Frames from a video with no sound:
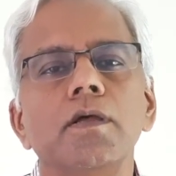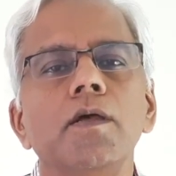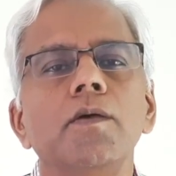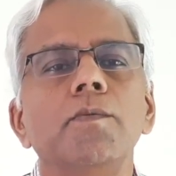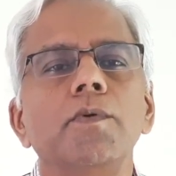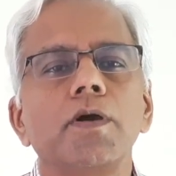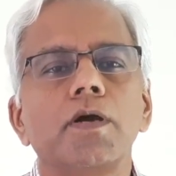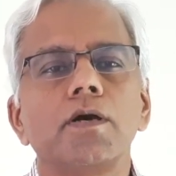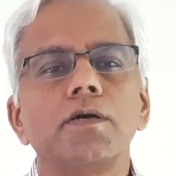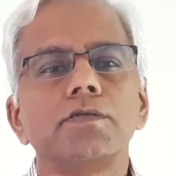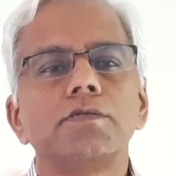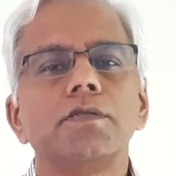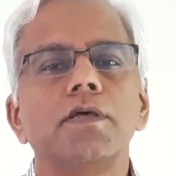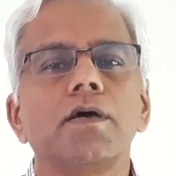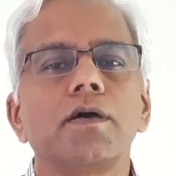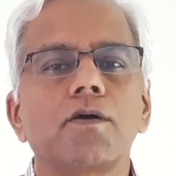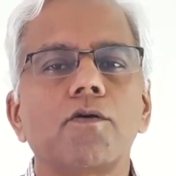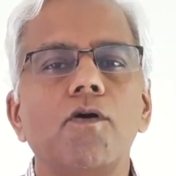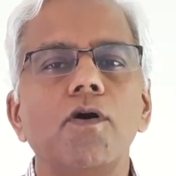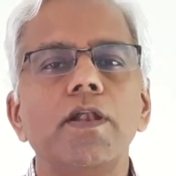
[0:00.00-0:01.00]
because the
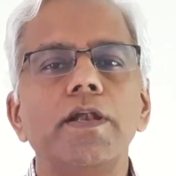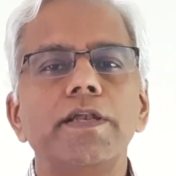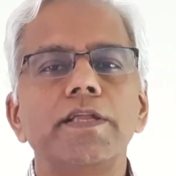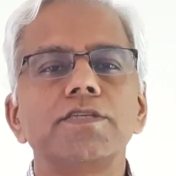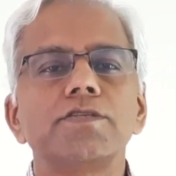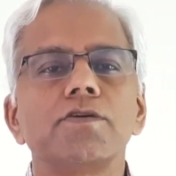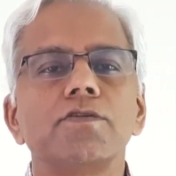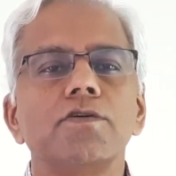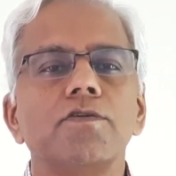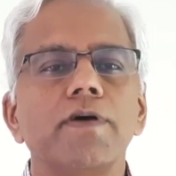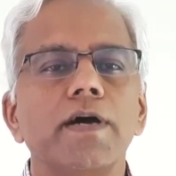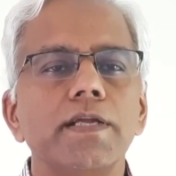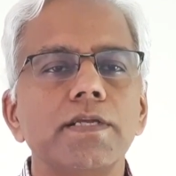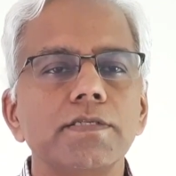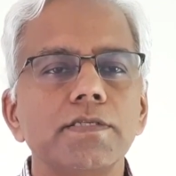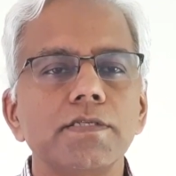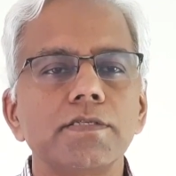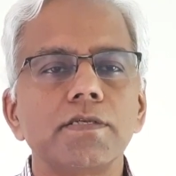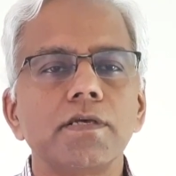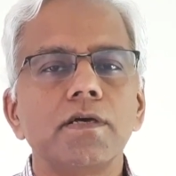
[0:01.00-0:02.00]
qualities of the
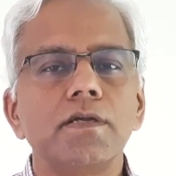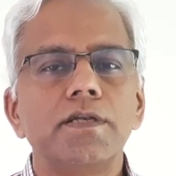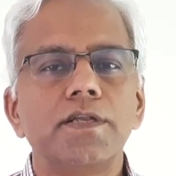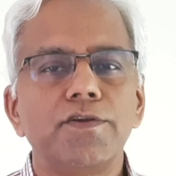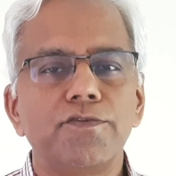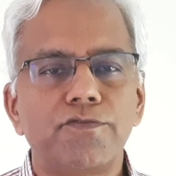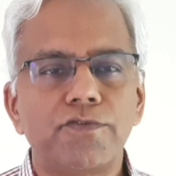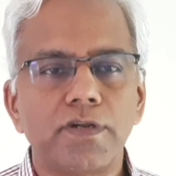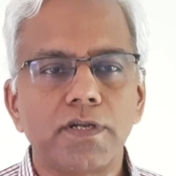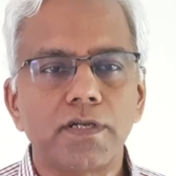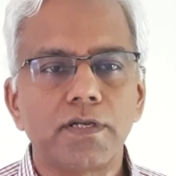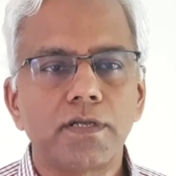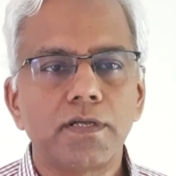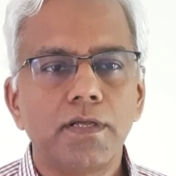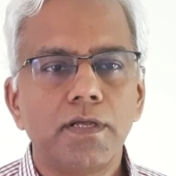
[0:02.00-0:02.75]
viruses are different.